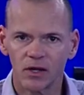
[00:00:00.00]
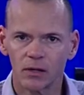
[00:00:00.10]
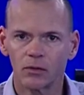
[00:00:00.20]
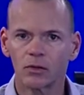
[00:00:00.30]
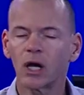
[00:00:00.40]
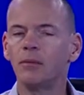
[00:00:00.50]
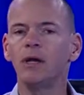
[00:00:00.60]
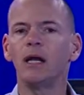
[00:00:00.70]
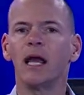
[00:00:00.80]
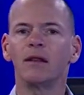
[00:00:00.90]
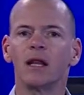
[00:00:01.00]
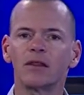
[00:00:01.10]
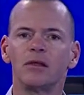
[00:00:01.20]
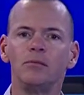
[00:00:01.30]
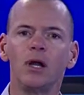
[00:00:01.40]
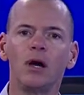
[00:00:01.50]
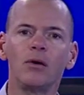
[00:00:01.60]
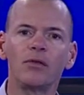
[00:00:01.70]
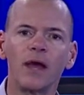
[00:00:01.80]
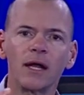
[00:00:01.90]
that are going to come in and let them
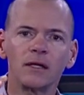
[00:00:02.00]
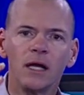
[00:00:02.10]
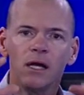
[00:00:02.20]
know that